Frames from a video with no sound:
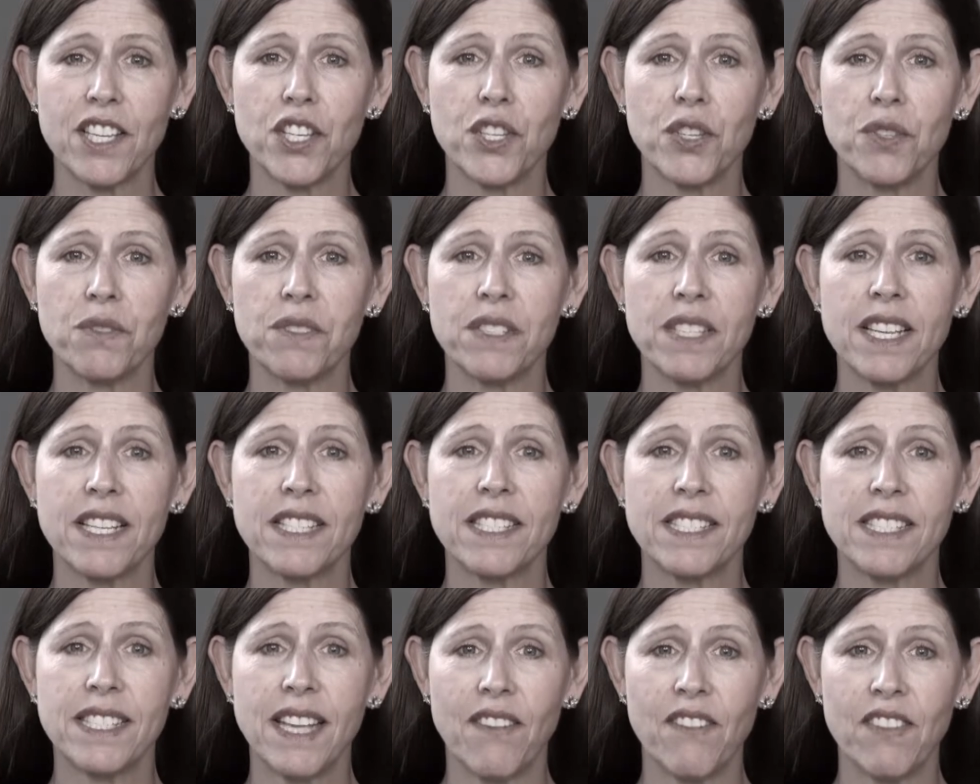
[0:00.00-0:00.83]
use
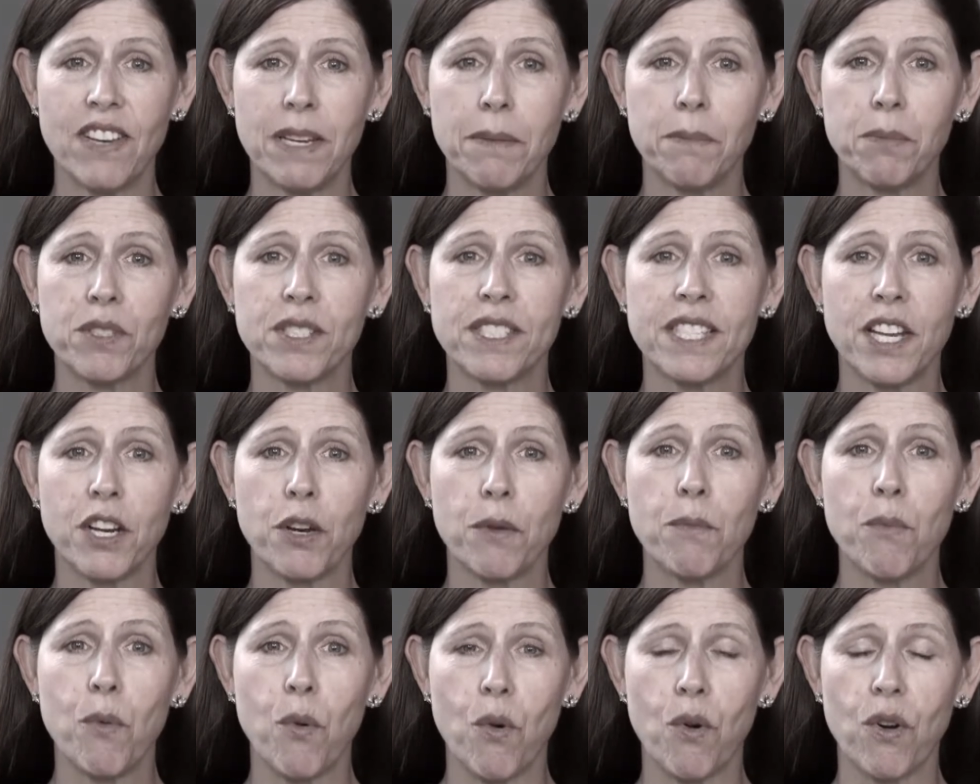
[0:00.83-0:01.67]
70% or
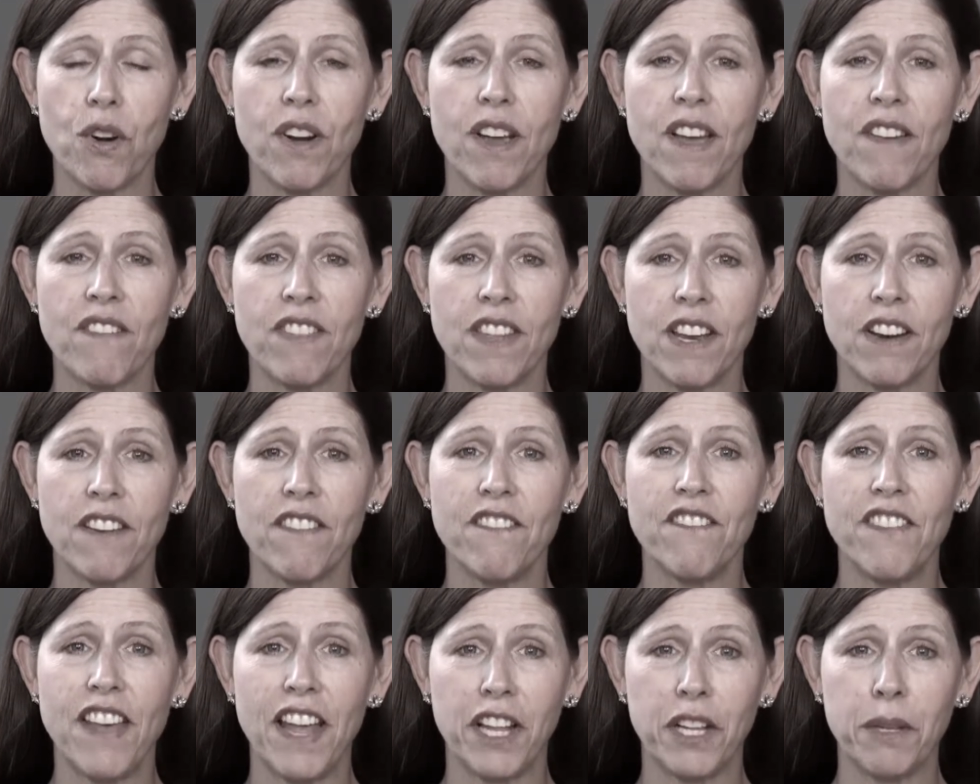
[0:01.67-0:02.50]
more of their
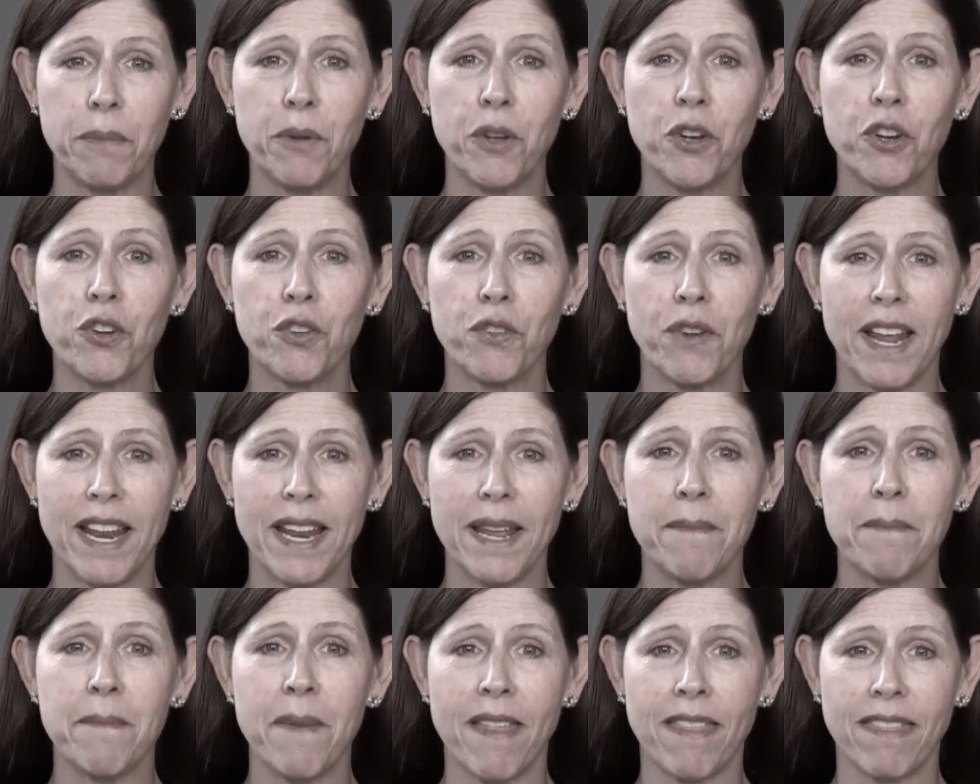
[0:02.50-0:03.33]
available
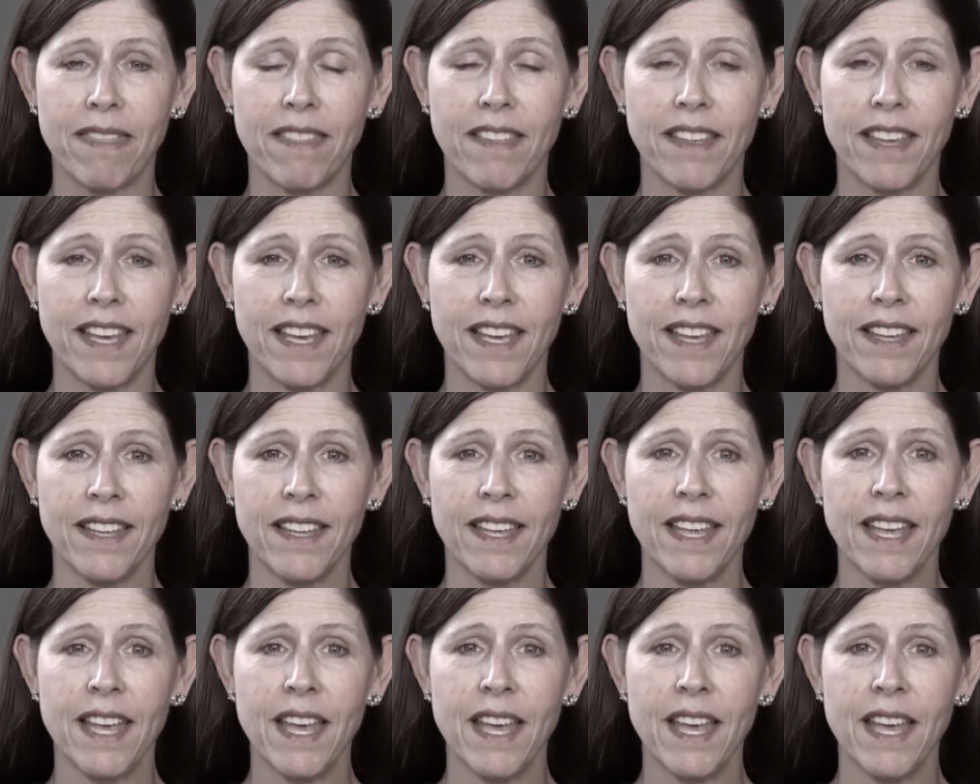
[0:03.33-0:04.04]
credit monthly,